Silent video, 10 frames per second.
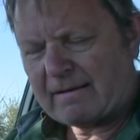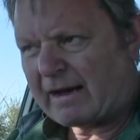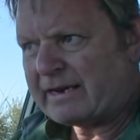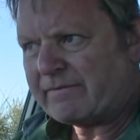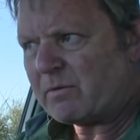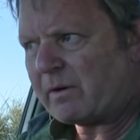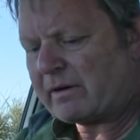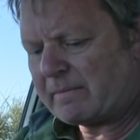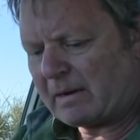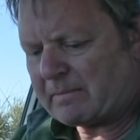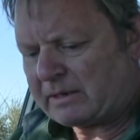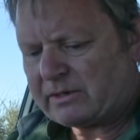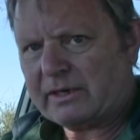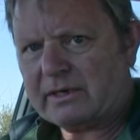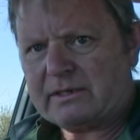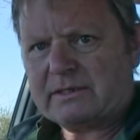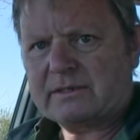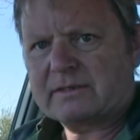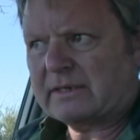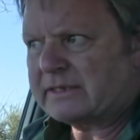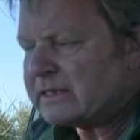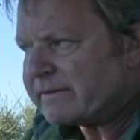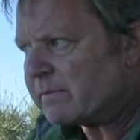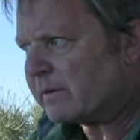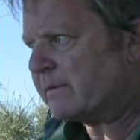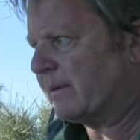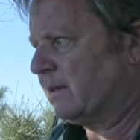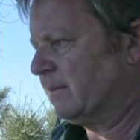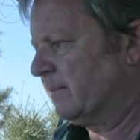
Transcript: I never worry about my Toyotas. I just never worry about them.